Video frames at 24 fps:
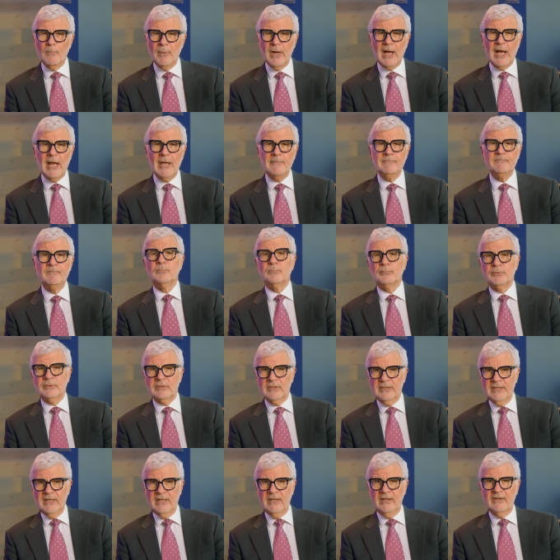But
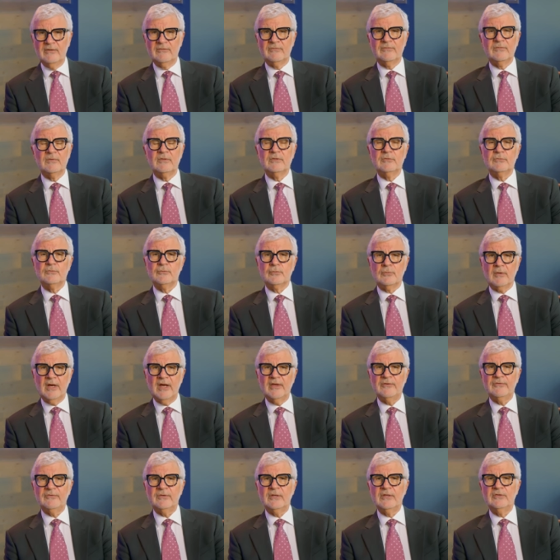please, the
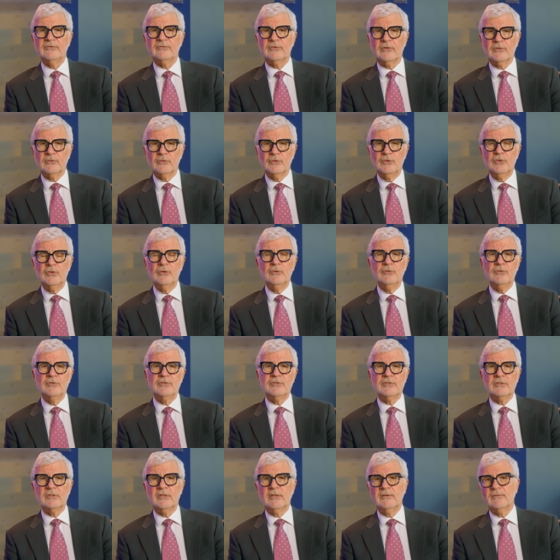dressings are
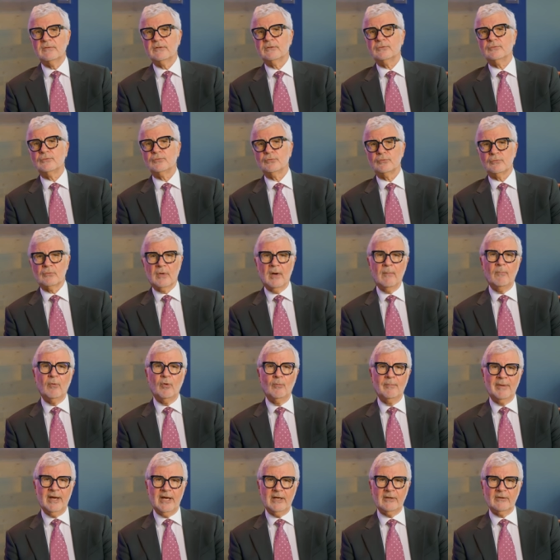usually the
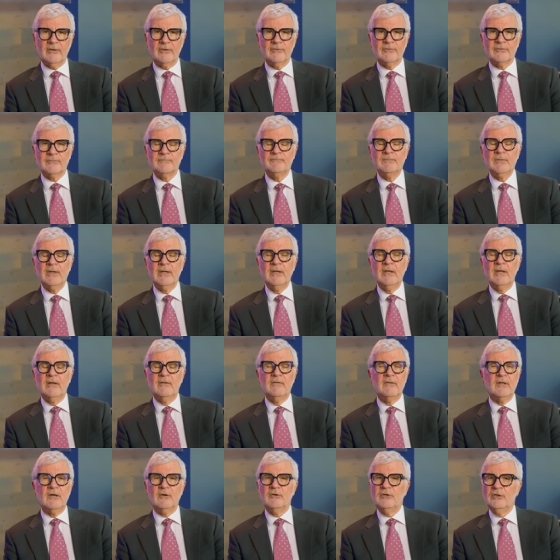troublemakers.
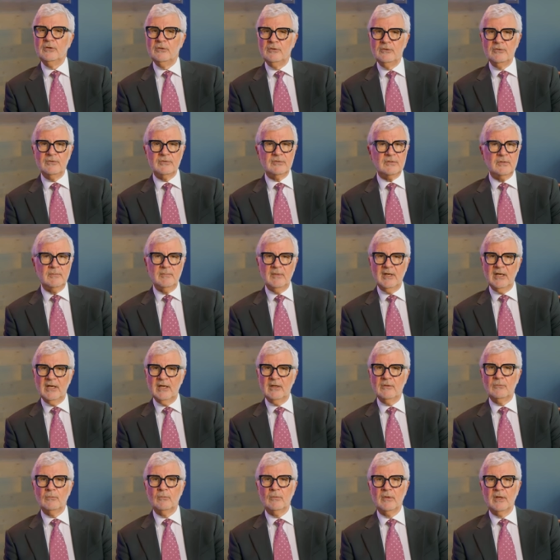They're usually
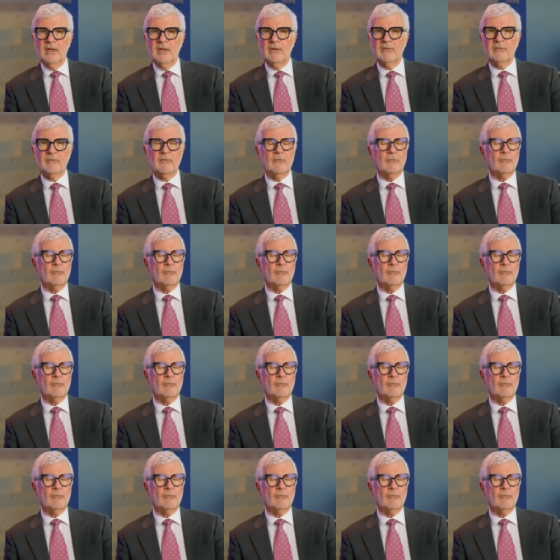made with